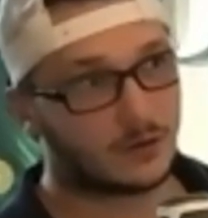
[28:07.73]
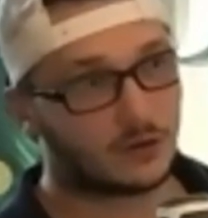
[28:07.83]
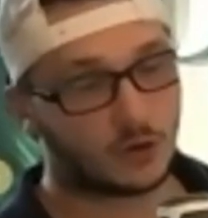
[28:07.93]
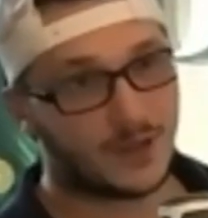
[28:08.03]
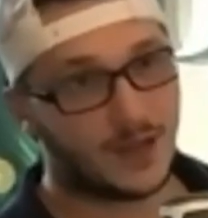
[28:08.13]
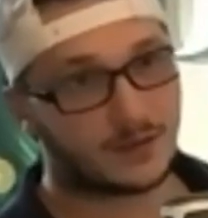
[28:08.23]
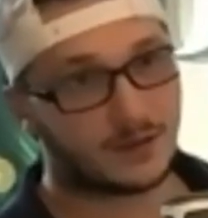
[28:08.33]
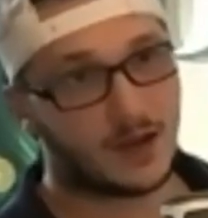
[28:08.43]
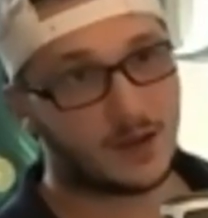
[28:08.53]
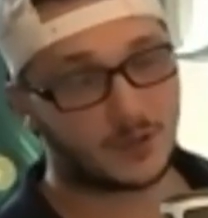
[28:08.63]
took that
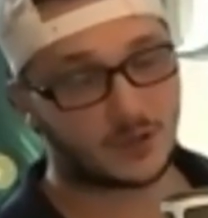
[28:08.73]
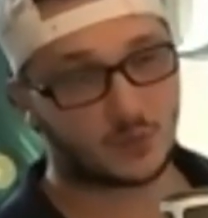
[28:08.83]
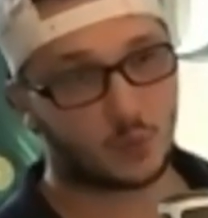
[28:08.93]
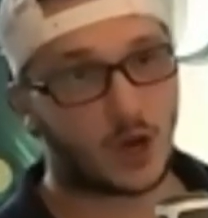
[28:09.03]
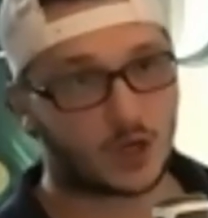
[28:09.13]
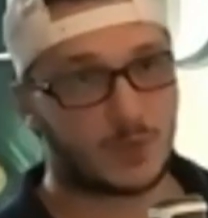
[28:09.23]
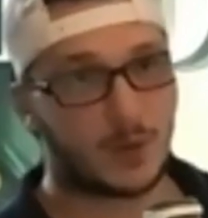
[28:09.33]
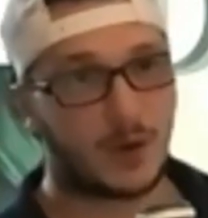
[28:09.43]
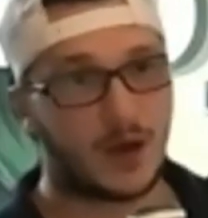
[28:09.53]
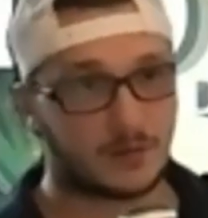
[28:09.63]
time to just wash
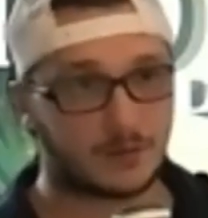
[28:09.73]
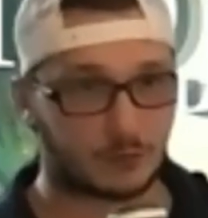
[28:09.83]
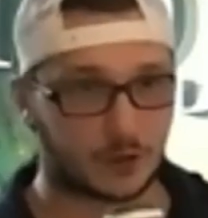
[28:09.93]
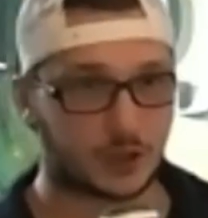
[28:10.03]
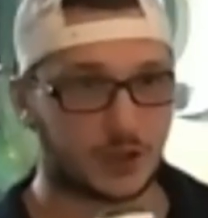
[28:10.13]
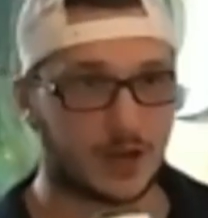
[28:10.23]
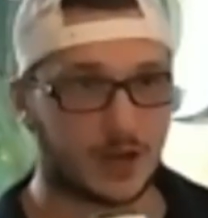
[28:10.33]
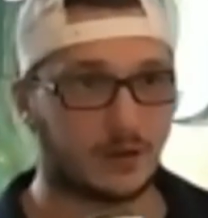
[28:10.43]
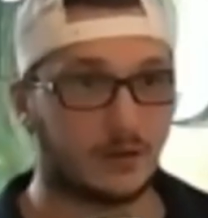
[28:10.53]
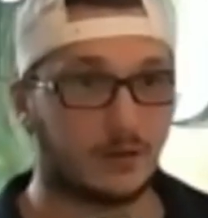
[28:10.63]
my mind of
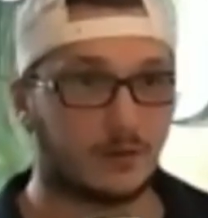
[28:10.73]
Christianity